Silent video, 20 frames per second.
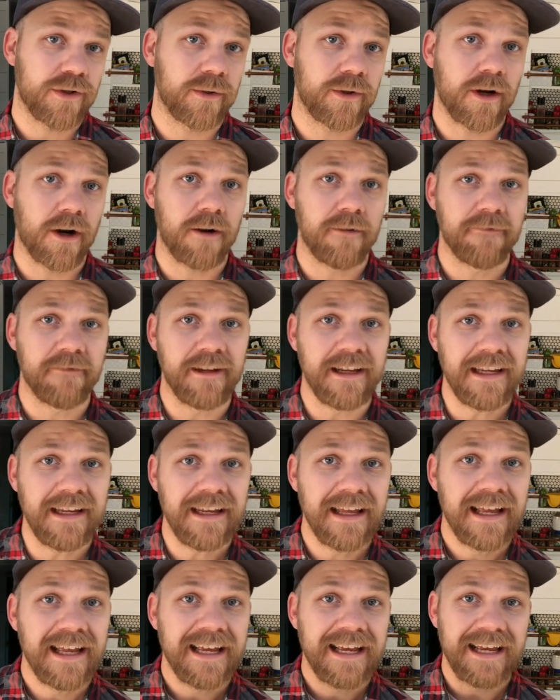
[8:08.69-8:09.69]
to an
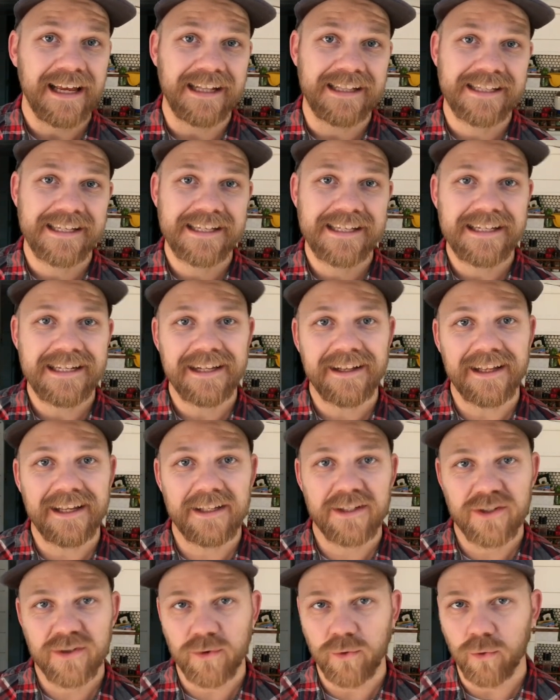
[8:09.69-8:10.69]
RV, it's still
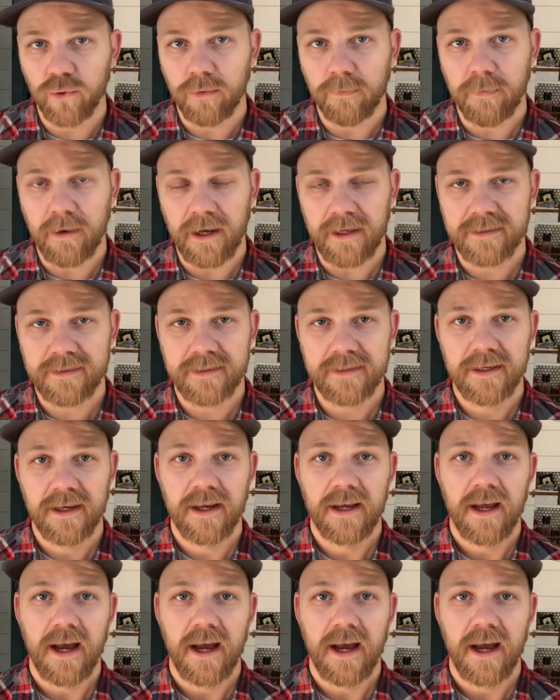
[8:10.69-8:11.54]
a school bus.